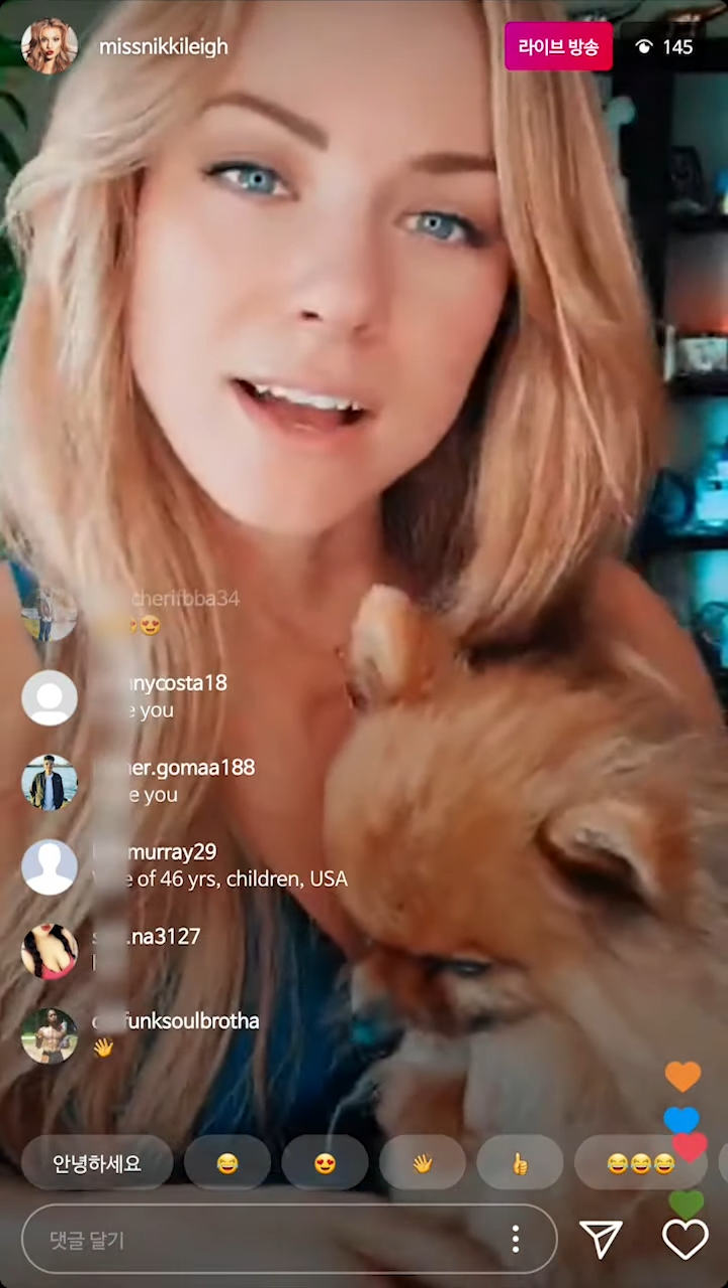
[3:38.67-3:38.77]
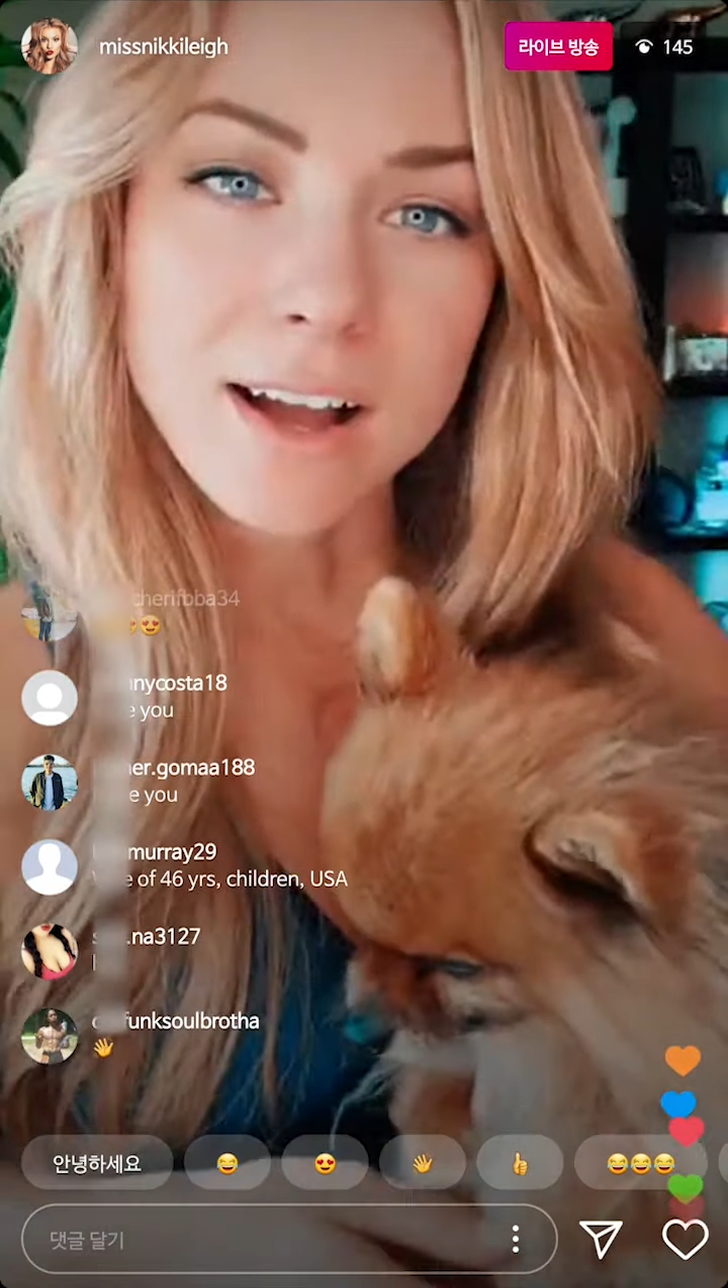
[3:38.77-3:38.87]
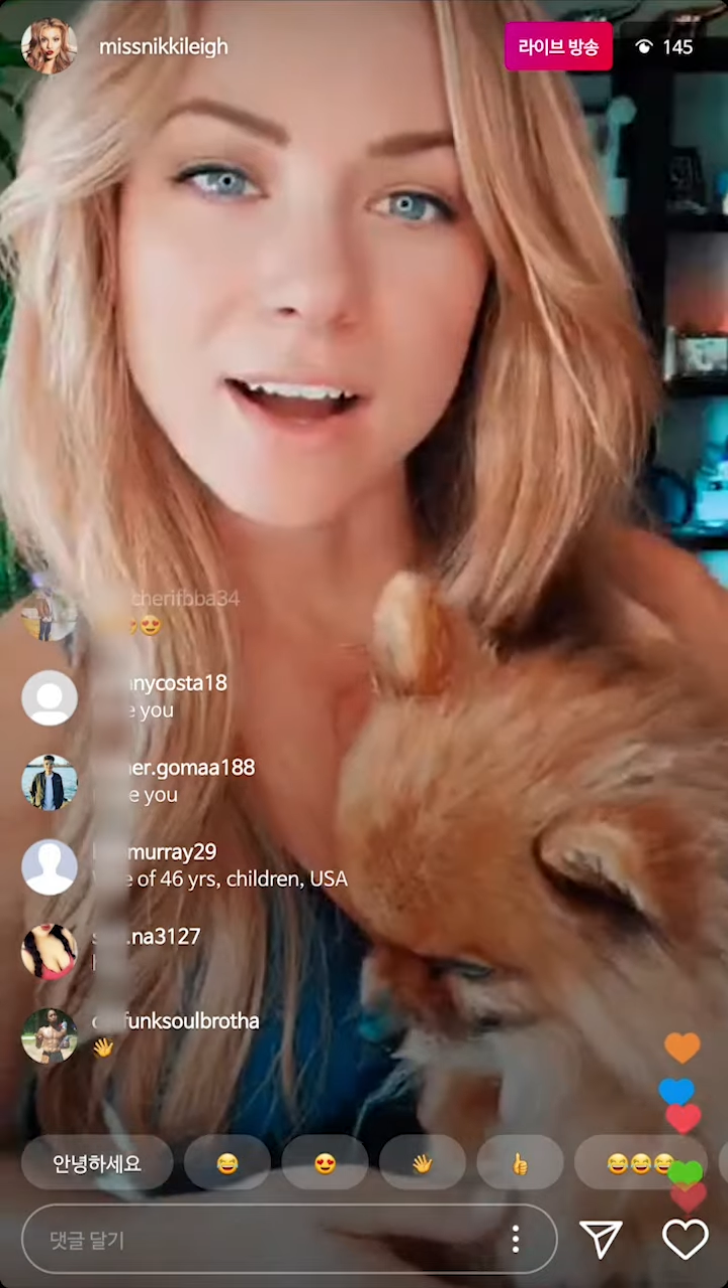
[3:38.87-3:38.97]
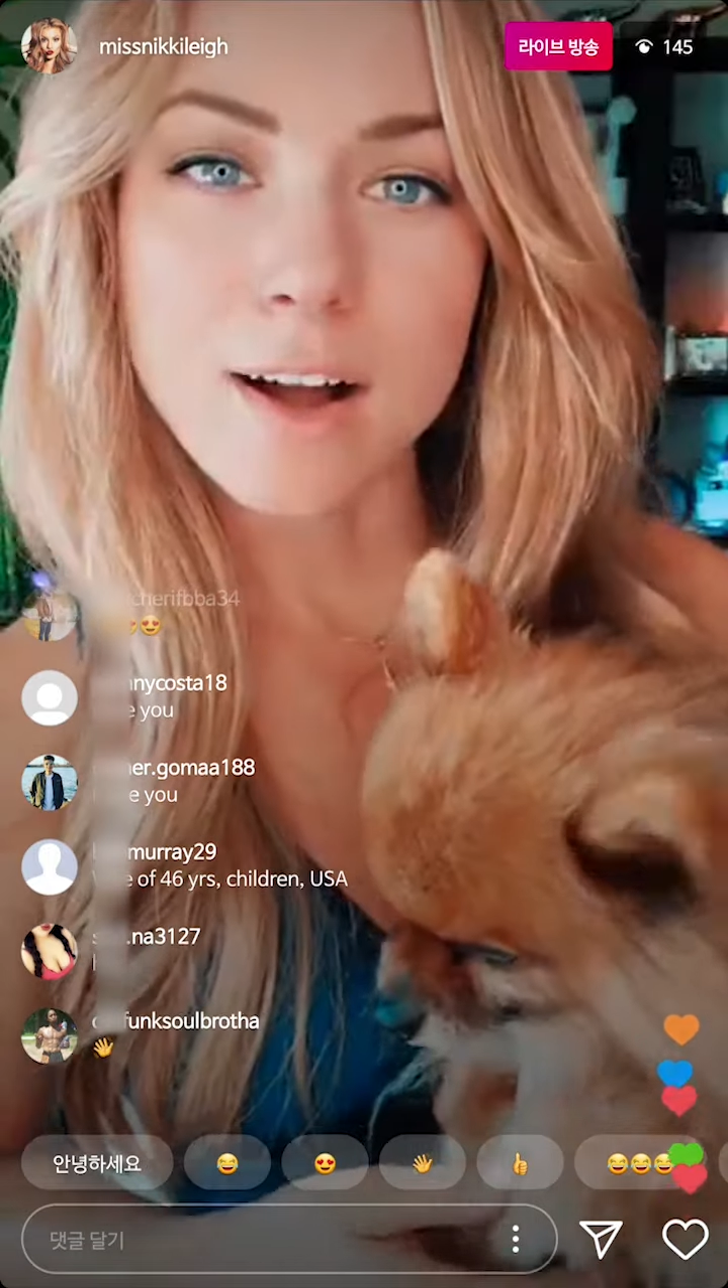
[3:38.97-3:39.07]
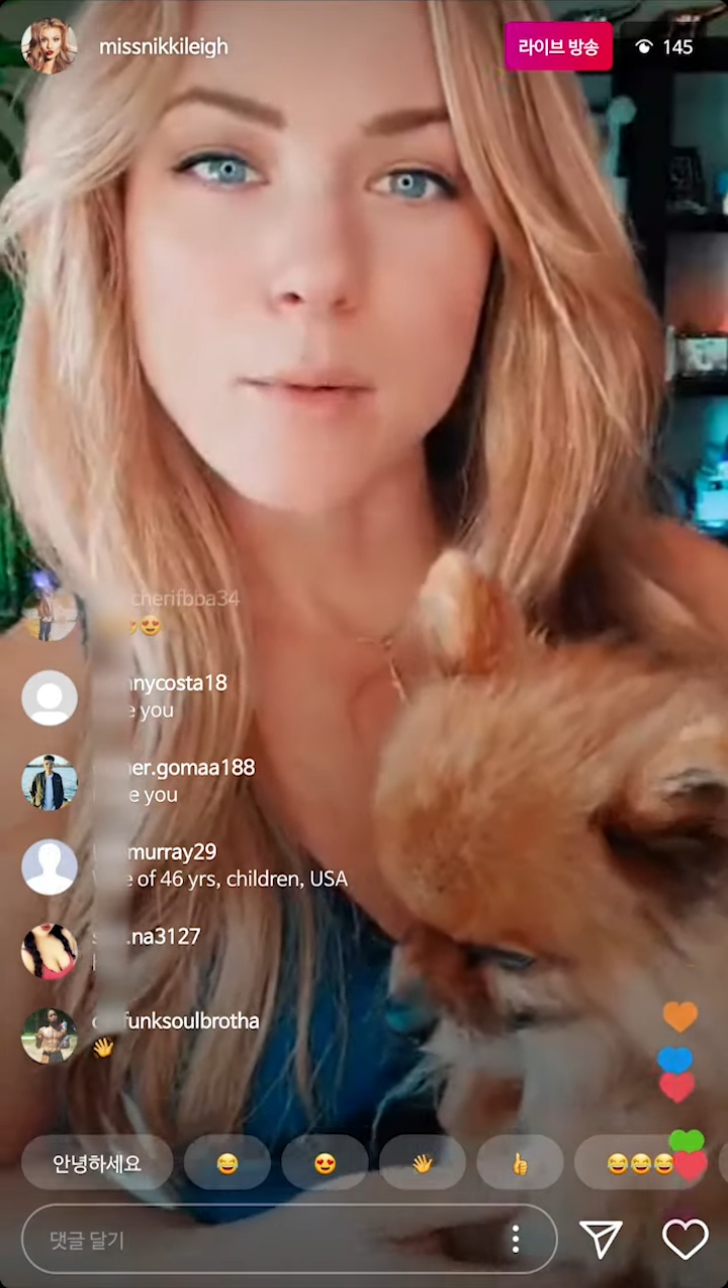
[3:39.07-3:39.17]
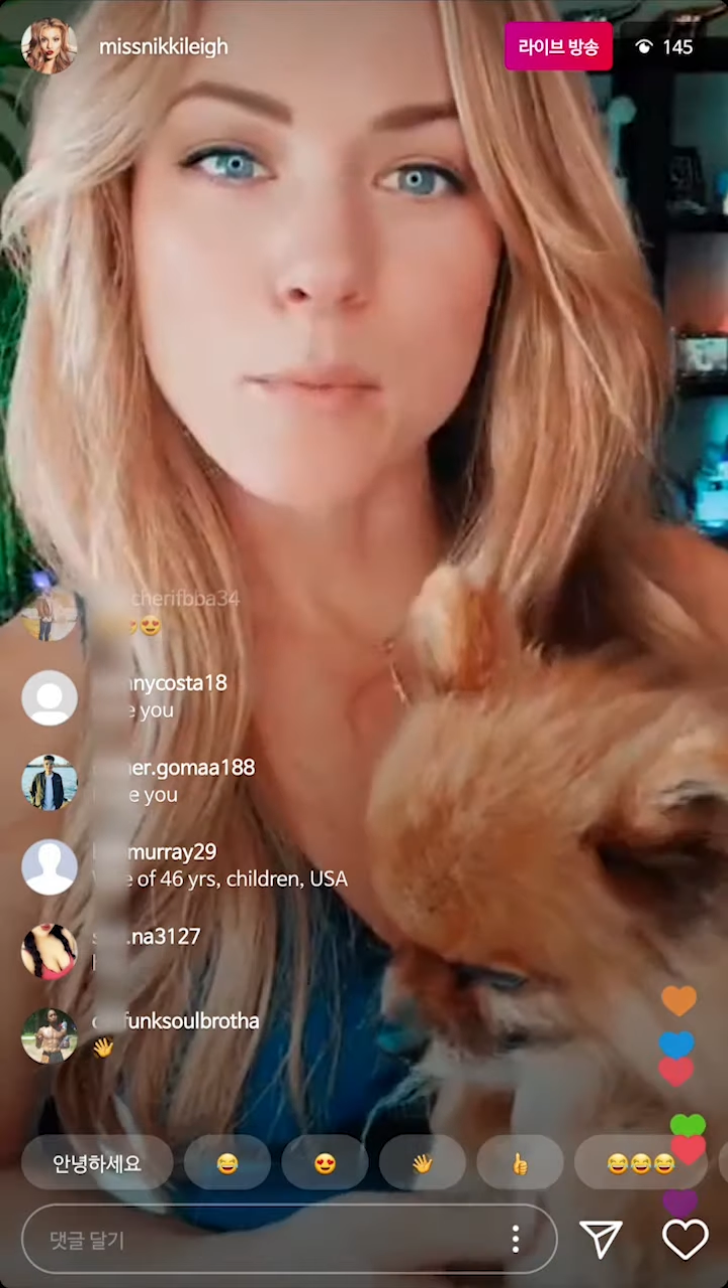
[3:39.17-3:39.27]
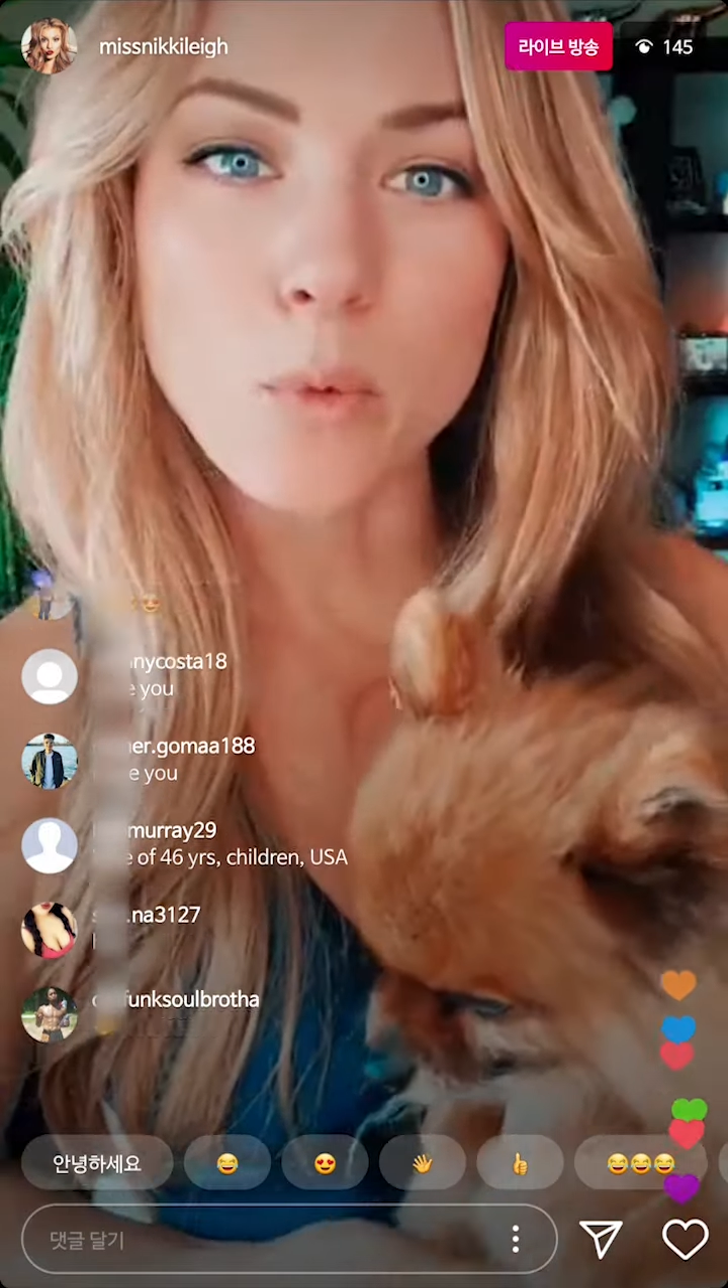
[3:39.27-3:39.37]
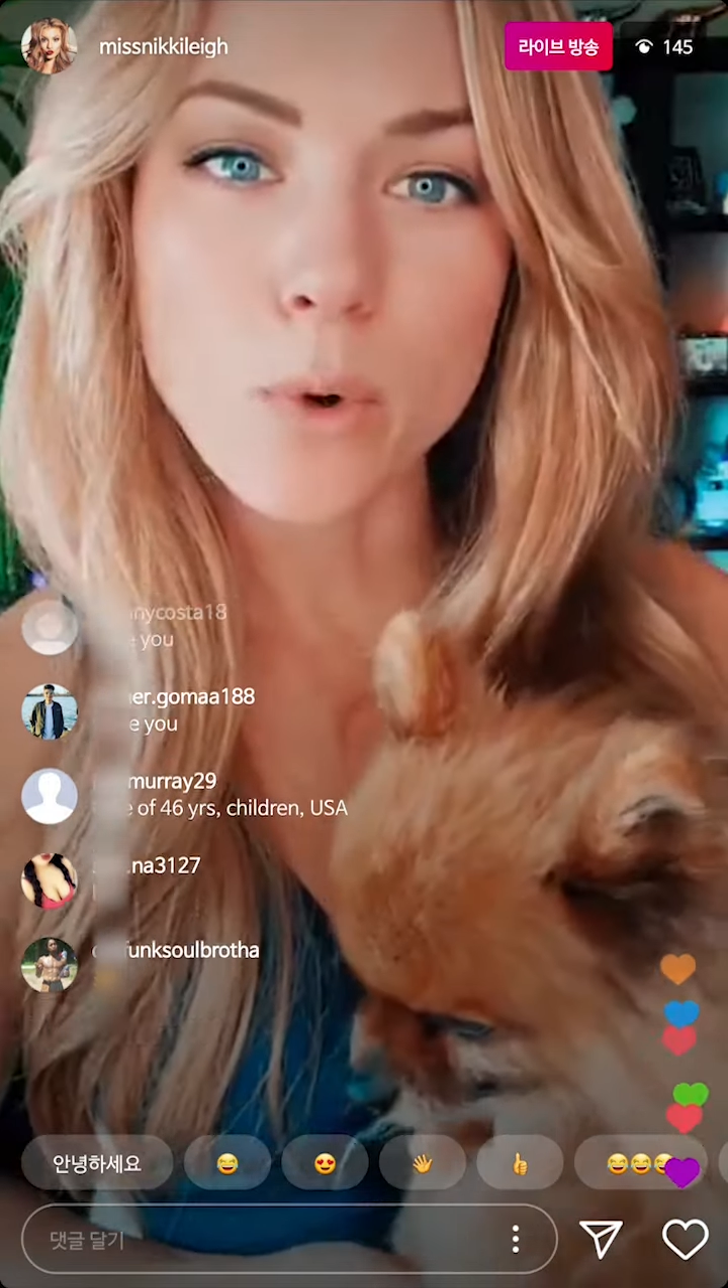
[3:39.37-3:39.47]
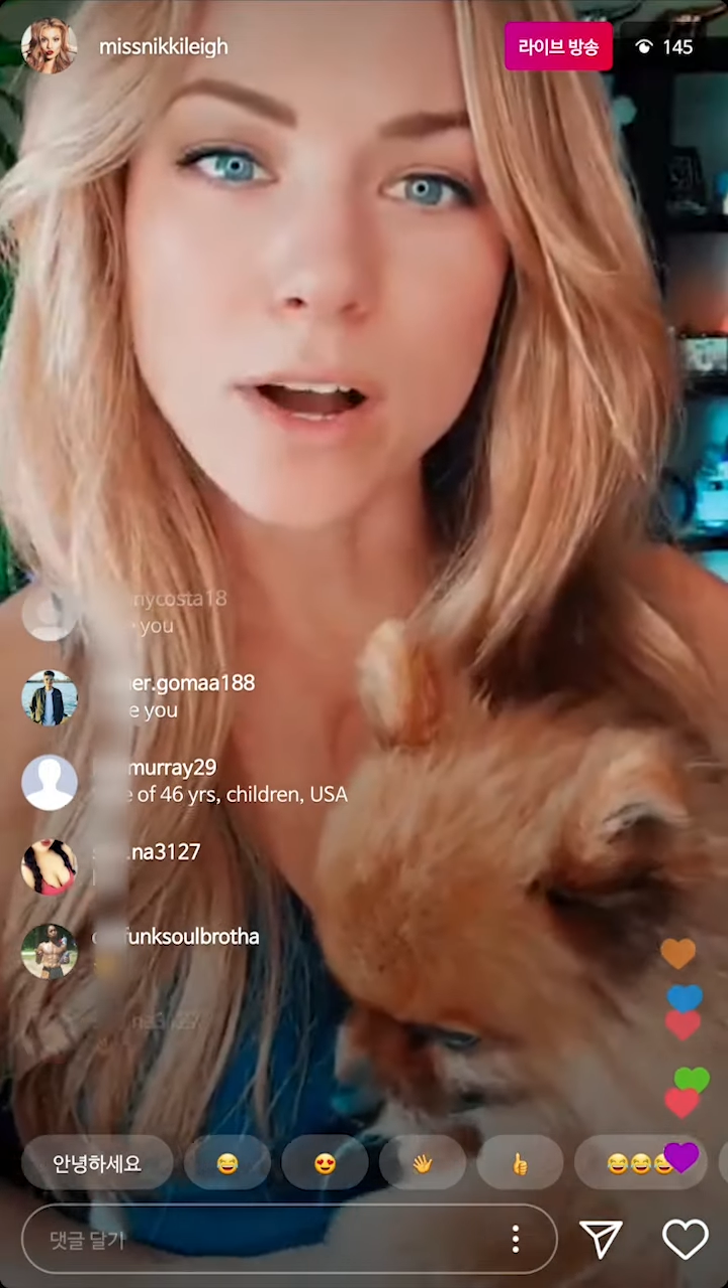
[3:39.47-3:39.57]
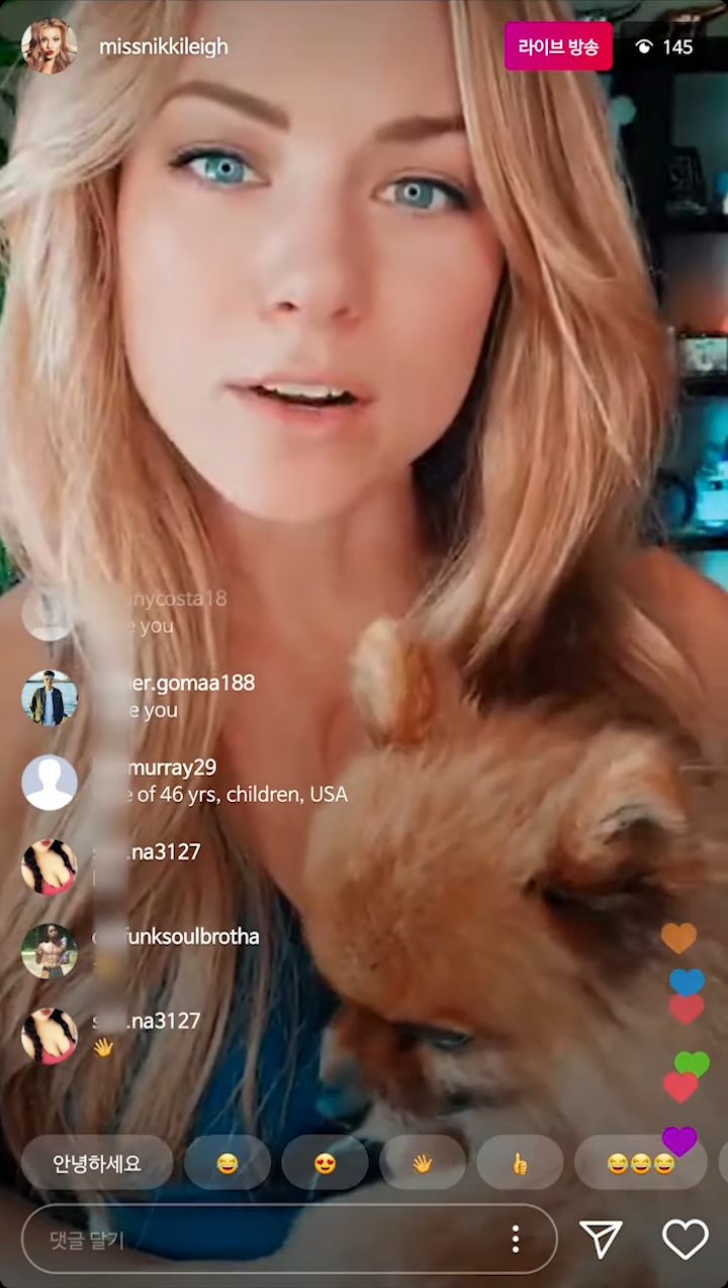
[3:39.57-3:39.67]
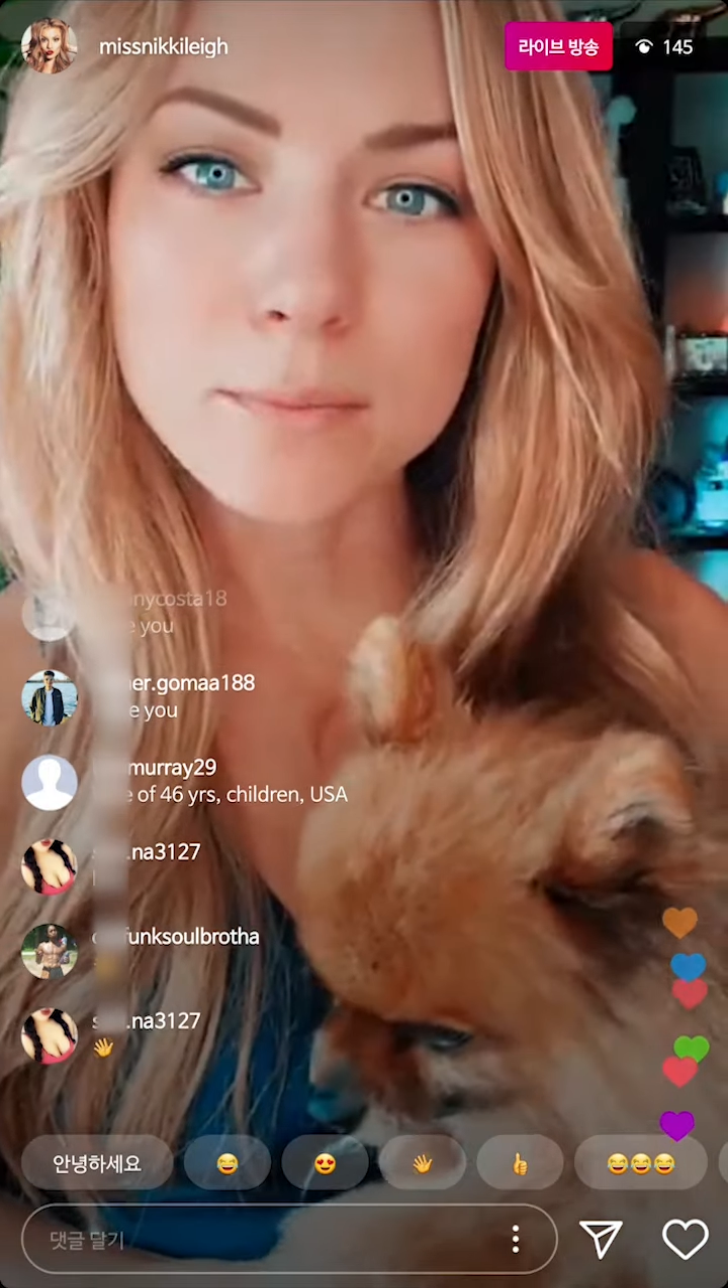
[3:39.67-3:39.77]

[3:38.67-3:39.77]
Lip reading: One,